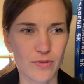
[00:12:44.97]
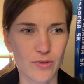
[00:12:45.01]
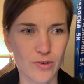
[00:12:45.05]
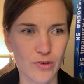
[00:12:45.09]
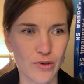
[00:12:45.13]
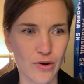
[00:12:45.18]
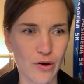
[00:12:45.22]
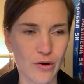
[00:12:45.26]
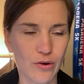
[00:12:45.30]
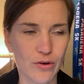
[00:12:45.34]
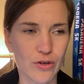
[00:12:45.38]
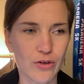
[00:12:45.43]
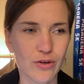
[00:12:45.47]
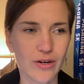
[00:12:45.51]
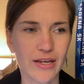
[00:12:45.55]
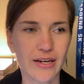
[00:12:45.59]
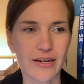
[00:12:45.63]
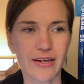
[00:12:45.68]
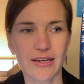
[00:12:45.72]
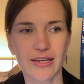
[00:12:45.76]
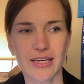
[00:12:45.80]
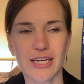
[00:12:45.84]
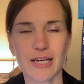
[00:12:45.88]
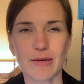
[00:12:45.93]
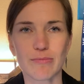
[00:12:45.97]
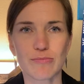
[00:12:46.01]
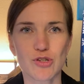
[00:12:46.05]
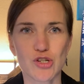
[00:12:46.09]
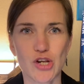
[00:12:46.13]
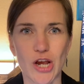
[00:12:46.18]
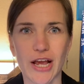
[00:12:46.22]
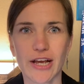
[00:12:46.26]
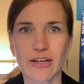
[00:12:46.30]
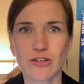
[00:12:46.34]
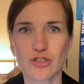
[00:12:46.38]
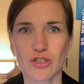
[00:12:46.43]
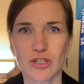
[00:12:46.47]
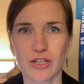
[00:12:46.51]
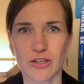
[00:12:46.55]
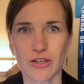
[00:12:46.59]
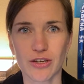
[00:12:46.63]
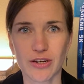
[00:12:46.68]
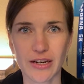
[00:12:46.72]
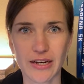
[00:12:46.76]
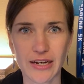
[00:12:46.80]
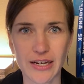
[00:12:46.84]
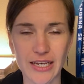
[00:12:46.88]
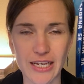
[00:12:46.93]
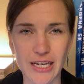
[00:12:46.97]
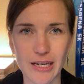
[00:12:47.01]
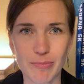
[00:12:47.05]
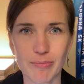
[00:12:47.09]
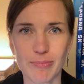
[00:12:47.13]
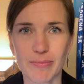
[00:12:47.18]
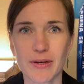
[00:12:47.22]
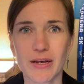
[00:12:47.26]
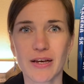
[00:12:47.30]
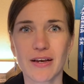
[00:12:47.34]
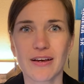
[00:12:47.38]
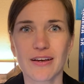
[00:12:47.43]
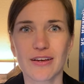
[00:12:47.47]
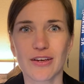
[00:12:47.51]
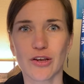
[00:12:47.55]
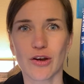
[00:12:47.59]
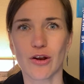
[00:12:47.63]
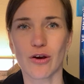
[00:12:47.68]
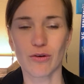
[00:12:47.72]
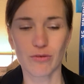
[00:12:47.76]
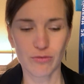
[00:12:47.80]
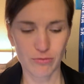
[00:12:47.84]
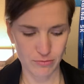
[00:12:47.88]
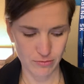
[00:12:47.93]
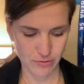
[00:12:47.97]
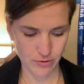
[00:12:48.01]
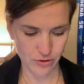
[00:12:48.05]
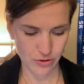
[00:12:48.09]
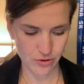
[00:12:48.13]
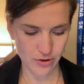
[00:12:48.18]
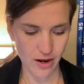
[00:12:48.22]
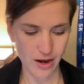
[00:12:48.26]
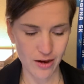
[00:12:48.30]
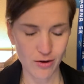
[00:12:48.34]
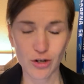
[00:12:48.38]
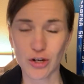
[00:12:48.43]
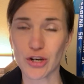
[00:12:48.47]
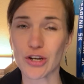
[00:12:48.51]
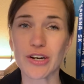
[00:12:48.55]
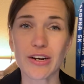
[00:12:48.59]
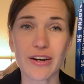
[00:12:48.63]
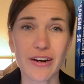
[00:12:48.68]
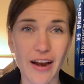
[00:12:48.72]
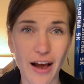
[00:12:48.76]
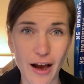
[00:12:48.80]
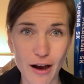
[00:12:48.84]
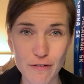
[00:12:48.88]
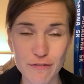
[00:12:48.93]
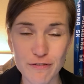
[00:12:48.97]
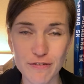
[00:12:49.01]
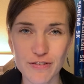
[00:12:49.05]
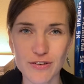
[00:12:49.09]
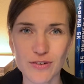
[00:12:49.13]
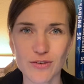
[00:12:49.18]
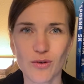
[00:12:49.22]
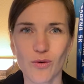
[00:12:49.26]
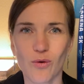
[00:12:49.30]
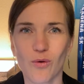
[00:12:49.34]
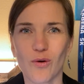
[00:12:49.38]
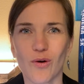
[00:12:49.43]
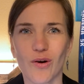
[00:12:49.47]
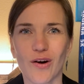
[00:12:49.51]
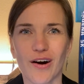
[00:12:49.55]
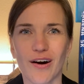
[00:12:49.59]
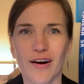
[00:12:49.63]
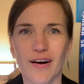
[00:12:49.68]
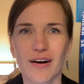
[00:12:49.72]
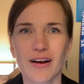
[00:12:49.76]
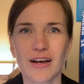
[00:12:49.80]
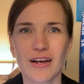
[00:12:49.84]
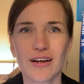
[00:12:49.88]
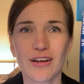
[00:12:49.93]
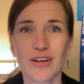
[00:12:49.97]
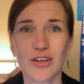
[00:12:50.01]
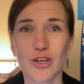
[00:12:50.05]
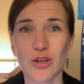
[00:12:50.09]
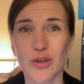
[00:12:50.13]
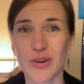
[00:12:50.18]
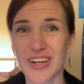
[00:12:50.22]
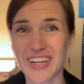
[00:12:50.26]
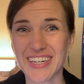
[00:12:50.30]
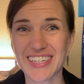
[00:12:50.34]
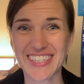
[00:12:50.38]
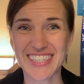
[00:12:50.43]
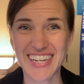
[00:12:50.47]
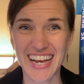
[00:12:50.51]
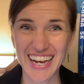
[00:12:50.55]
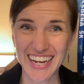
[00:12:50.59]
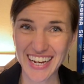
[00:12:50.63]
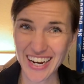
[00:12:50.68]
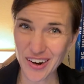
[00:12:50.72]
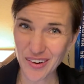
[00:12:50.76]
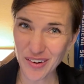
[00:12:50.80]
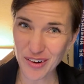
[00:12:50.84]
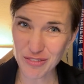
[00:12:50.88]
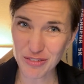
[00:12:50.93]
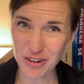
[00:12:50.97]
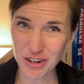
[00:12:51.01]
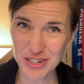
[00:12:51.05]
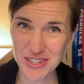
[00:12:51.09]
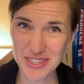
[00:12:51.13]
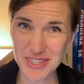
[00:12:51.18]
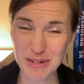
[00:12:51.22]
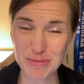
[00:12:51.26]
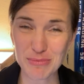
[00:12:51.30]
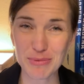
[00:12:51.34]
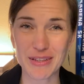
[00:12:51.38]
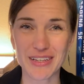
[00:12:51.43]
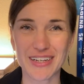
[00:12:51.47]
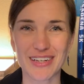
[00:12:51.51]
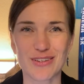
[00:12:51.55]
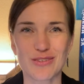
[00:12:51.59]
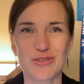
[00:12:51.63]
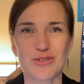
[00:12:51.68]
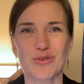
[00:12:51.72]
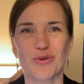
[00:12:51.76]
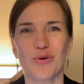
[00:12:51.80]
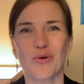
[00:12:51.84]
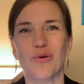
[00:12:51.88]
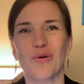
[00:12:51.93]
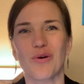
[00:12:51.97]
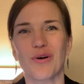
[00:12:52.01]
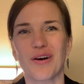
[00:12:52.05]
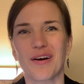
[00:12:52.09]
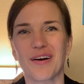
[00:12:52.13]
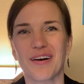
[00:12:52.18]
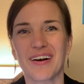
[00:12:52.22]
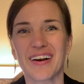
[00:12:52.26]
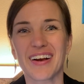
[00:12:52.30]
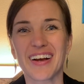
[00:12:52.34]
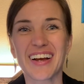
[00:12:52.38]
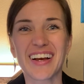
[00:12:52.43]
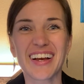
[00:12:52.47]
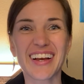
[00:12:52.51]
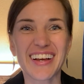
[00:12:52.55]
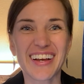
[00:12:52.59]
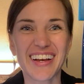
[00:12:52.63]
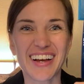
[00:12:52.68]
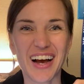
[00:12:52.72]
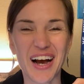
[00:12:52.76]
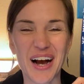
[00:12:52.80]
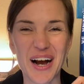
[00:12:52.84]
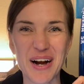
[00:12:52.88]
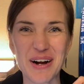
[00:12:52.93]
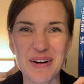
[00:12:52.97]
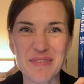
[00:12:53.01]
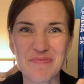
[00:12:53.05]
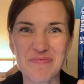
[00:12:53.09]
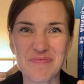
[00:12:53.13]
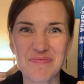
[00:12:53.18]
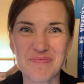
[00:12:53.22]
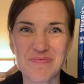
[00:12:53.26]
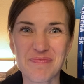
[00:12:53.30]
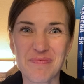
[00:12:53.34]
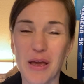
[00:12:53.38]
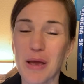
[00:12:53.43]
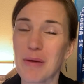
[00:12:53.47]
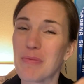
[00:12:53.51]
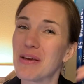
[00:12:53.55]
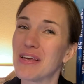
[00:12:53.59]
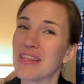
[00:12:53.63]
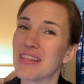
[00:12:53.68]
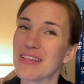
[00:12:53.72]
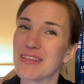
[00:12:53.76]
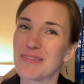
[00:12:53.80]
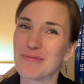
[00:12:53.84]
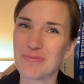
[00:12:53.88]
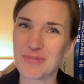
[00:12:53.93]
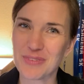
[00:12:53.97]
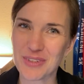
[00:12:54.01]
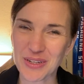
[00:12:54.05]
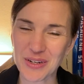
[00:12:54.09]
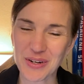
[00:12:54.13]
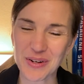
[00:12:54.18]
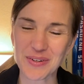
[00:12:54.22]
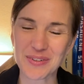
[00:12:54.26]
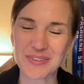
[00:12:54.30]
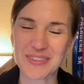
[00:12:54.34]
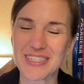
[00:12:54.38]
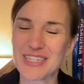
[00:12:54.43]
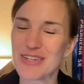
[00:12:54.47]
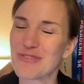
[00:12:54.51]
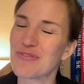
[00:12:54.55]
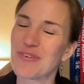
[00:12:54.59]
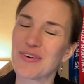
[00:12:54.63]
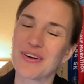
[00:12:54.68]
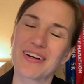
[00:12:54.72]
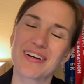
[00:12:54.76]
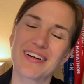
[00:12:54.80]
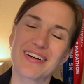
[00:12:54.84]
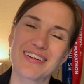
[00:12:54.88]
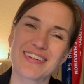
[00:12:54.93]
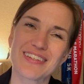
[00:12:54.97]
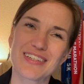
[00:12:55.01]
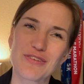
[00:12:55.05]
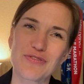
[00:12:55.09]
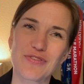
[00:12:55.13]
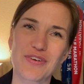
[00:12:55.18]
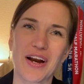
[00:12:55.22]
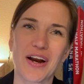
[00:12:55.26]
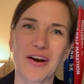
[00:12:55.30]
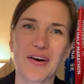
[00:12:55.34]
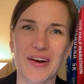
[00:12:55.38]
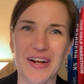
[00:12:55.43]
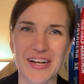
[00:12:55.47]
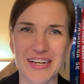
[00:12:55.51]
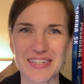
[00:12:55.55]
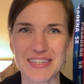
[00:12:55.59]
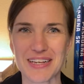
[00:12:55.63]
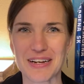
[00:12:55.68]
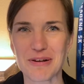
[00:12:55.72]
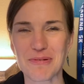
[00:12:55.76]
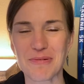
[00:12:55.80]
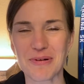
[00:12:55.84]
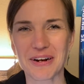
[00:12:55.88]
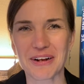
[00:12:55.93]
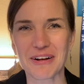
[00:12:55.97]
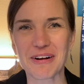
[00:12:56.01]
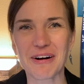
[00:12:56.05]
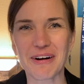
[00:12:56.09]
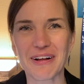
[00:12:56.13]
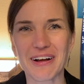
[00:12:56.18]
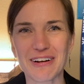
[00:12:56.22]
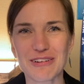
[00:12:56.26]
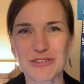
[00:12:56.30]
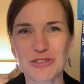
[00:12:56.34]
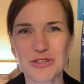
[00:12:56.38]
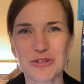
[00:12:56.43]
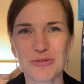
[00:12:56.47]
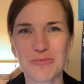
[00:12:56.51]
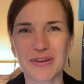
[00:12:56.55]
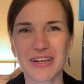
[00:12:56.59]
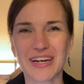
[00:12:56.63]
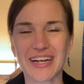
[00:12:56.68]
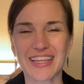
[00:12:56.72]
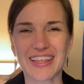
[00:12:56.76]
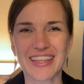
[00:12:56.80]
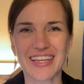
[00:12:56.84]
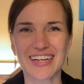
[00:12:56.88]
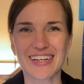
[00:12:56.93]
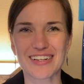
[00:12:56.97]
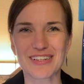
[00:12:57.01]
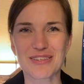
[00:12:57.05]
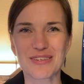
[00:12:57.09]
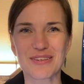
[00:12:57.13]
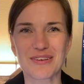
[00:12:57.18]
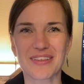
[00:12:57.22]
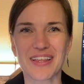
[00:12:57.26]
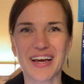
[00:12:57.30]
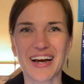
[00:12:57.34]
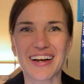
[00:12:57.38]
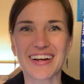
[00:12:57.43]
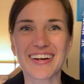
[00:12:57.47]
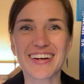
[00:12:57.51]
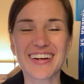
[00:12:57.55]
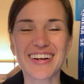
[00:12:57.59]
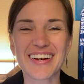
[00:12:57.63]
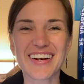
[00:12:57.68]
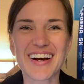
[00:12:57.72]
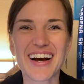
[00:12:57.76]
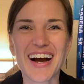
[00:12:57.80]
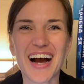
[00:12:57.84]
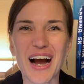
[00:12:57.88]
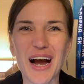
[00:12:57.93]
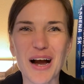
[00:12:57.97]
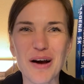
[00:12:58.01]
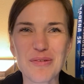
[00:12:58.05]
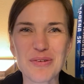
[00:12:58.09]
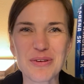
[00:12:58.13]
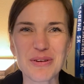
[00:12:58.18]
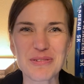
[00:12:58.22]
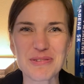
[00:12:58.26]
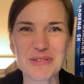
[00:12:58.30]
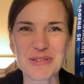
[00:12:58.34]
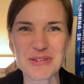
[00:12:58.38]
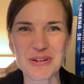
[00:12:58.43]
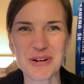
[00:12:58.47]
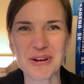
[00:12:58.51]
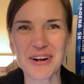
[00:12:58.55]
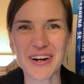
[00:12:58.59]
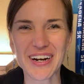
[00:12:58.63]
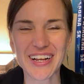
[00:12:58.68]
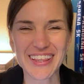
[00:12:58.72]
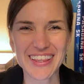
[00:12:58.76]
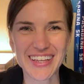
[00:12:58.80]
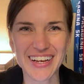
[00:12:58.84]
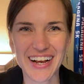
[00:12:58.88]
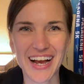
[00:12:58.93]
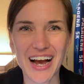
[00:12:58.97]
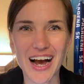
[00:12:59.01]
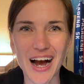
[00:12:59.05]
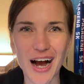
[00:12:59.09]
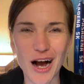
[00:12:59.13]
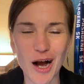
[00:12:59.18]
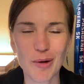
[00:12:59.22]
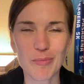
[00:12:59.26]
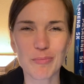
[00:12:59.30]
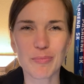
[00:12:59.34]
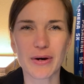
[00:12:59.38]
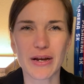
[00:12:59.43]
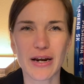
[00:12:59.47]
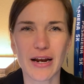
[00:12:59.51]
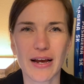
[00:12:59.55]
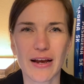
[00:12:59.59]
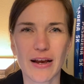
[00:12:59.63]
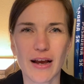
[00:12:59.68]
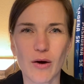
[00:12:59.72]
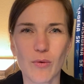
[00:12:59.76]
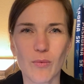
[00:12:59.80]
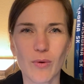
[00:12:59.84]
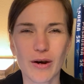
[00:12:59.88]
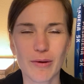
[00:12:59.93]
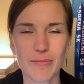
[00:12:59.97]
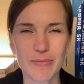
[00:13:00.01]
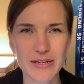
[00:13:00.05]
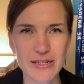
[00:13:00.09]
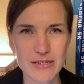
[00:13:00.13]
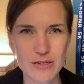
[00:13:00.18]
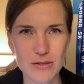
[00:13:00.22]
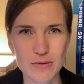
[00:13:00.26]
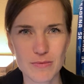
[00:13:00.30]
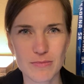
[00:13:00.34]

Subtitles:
you need to keep changing, you need to keep, you're not good enough, or you need to take care of your siblings, or maybe, different areas. I don't want to call out too many things so that we don't stir anything up, but I want to be